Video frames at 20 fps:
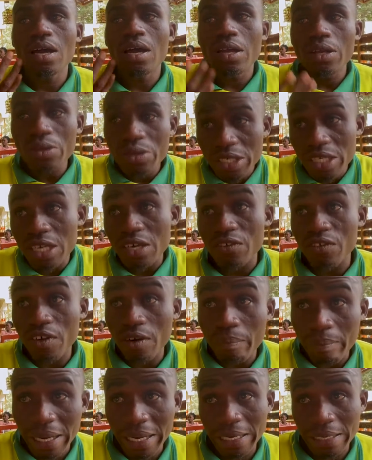looking for
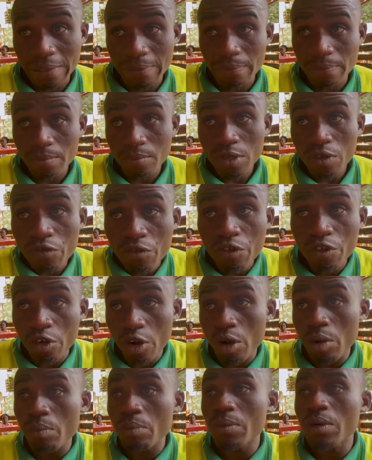money
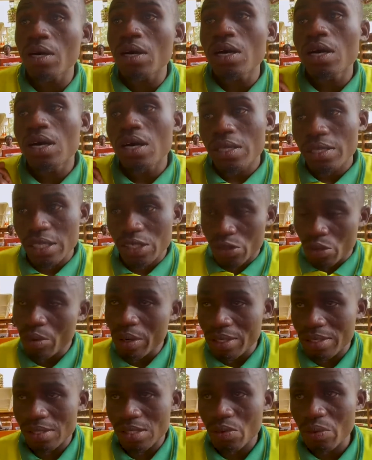from the
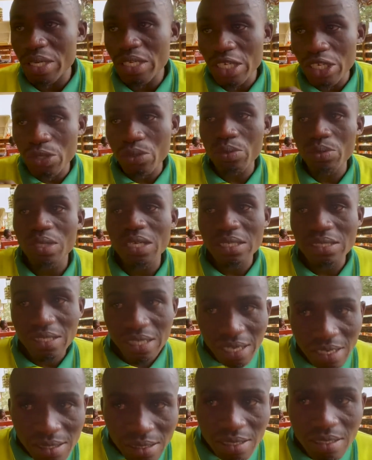tourists. When they do in
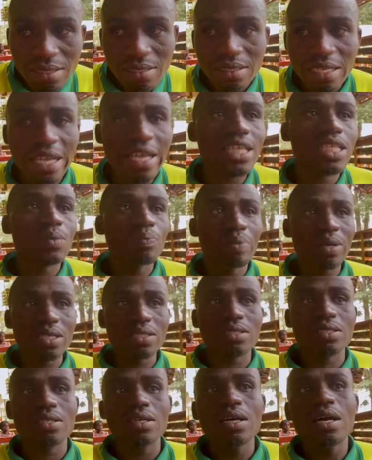dancing, they
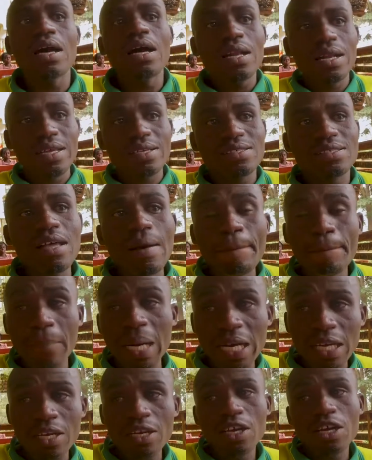expect like some
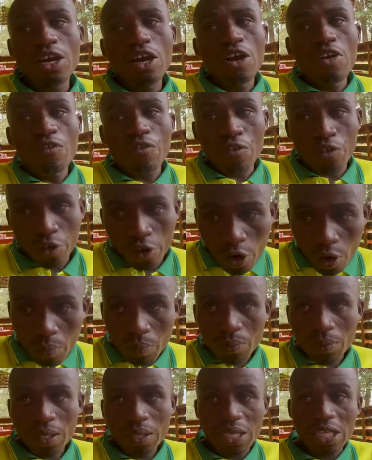money from
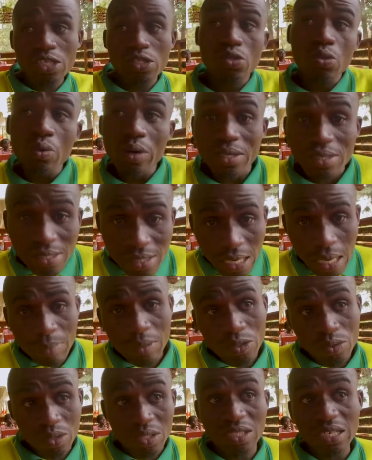these tourists
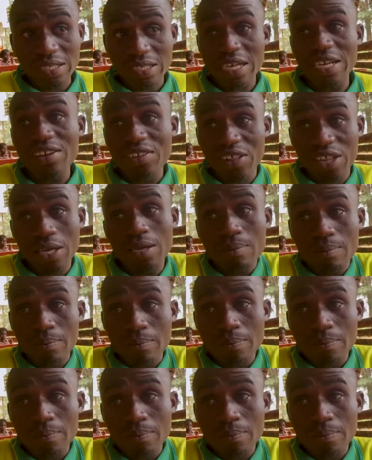coming to entertain them.